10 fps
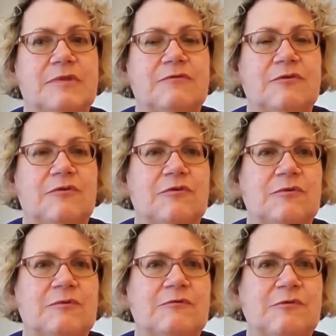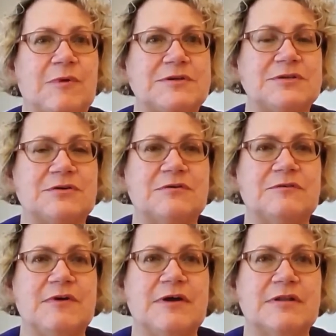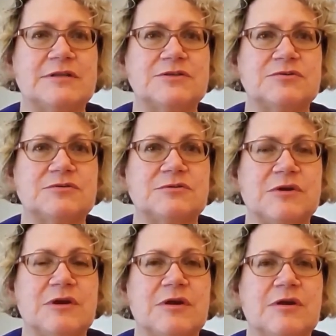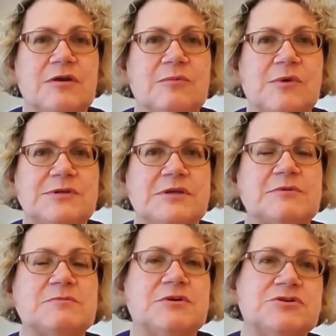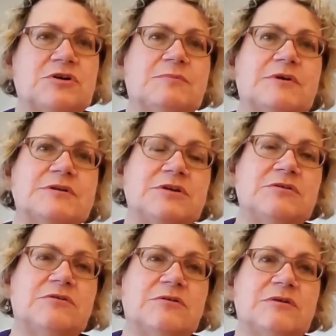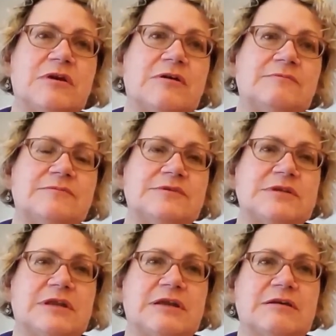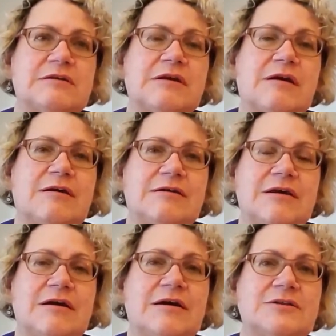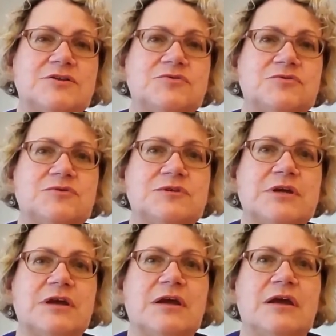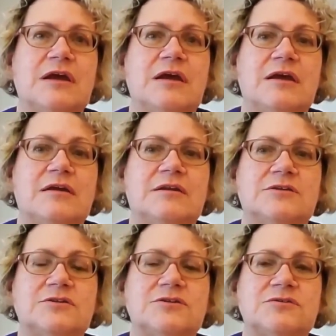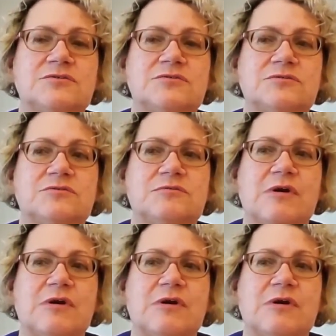for myself, and to re-establish my shop, continue on selling yarns through it, and to